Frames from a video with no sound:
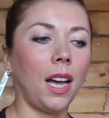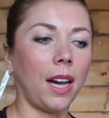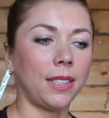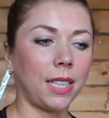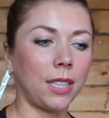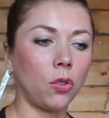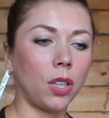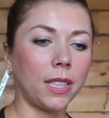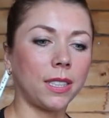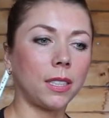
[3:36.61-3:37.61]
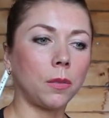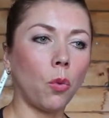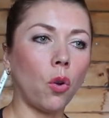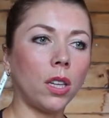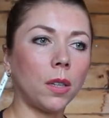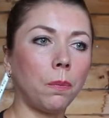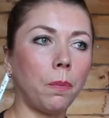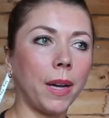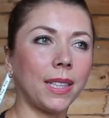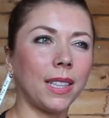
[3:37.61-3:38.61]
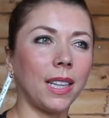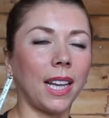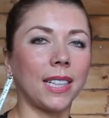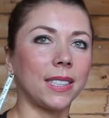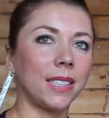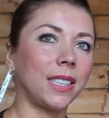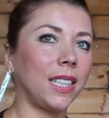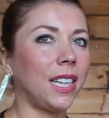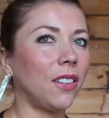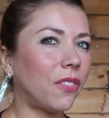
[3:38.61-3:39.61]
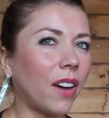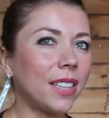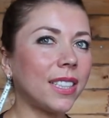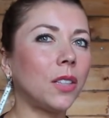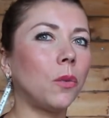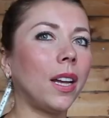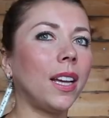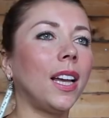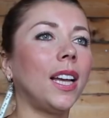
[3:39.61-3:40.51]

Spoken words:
I started to get smaller, but like skinny fat in a way,